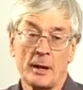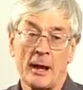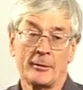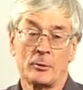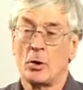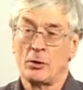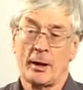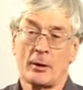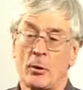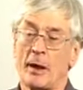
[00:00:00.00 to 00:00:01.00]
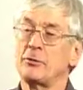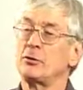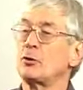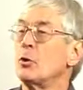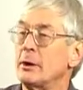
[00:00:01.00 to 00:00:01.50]
haven't worked out a way of
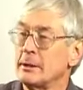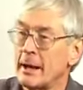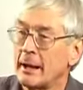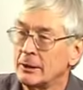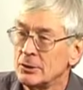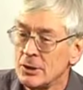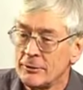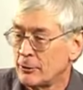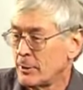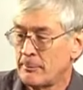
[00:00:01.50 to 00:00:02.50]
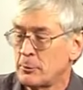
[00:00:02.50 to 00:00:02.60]
storing that energy for up